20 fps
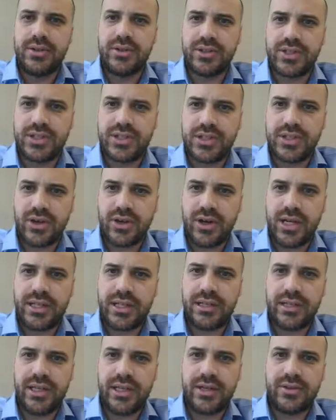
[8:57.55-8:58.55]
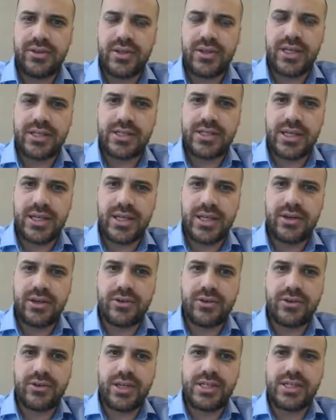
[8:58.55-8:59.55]
The side length is
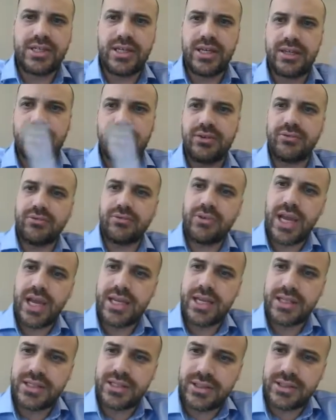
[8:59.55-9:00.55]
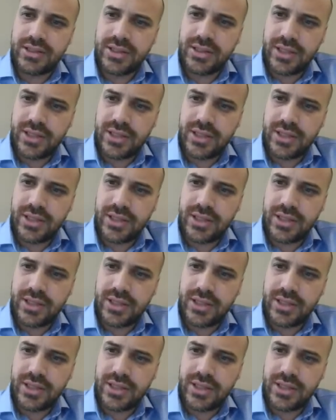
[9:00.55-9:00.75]
increasing at the rate.